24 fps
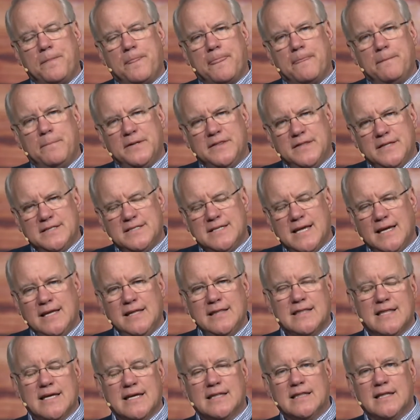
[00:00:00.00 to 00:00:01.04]
But the
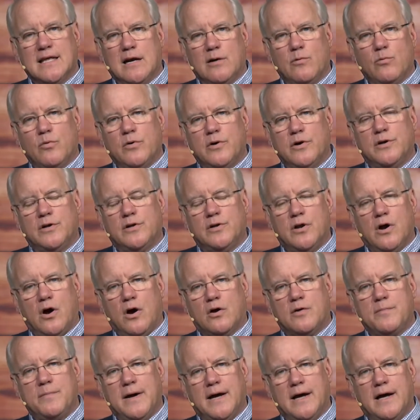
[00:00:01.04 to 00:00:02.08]
second thing that I wanted to
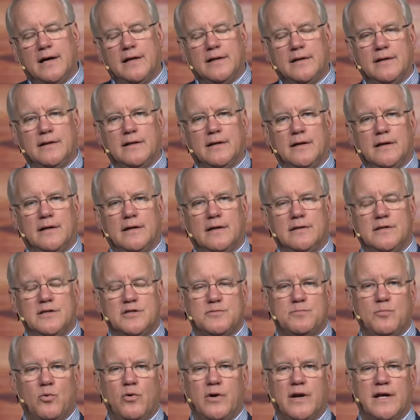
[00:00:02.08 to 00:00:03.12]
talk about
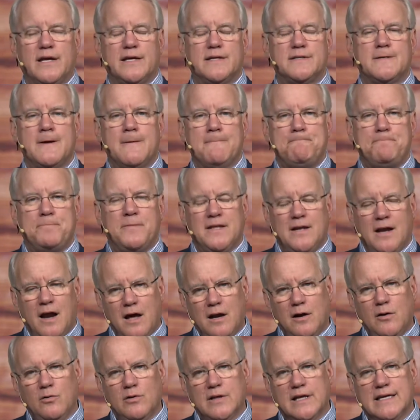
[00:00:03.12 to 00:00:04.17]
this morning is
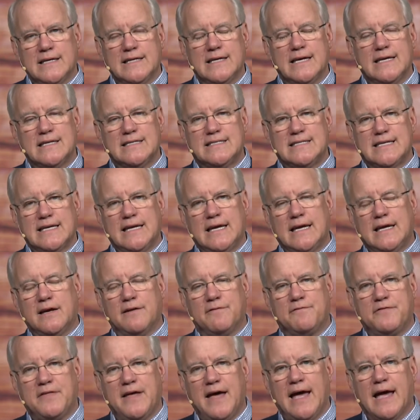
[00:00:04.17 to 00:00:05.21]
not only singing
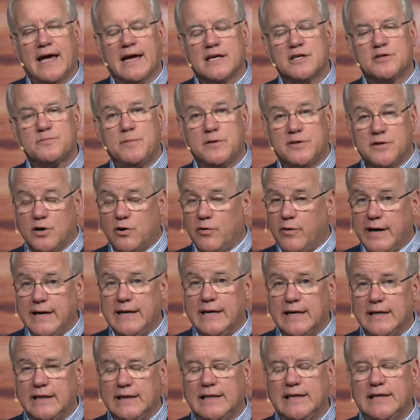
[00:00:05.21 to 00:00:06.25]
of thanks, but the great
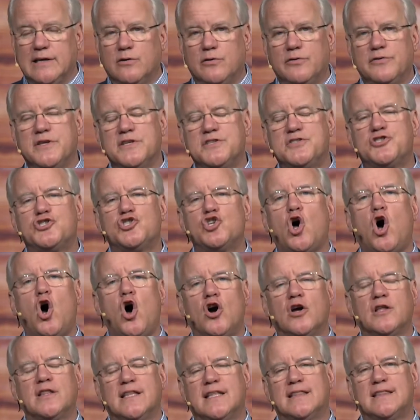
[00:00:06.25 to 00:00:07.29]
Hallel, this
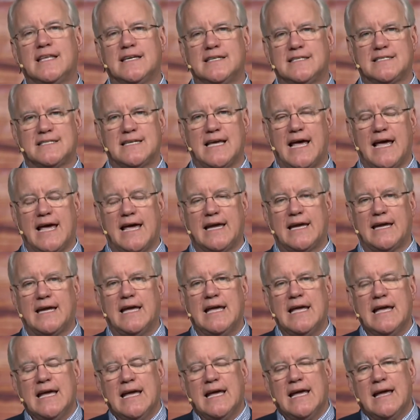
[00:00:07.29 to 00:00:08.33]
song that they sang
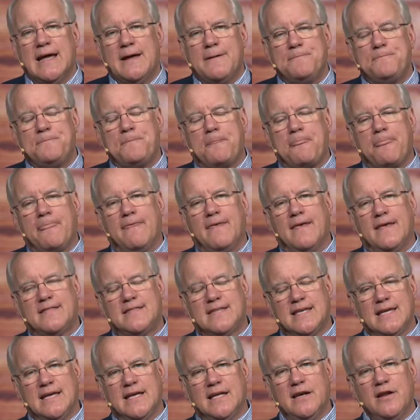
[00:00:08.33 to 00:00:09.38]
at
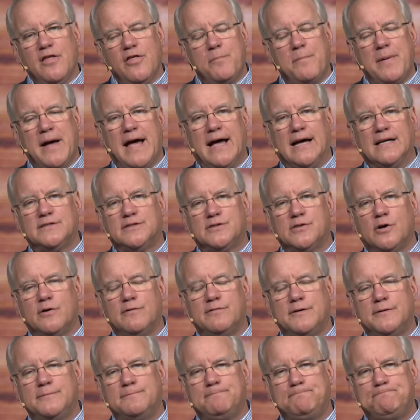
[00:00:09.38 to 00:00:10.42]
the end of the
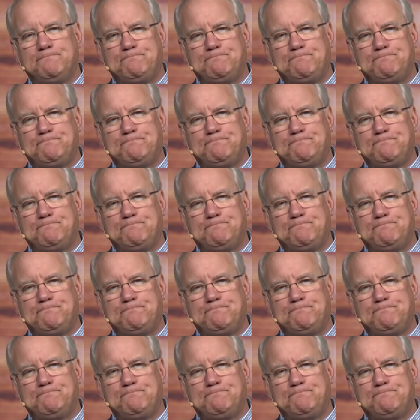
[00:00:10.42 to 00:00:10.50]
Passover,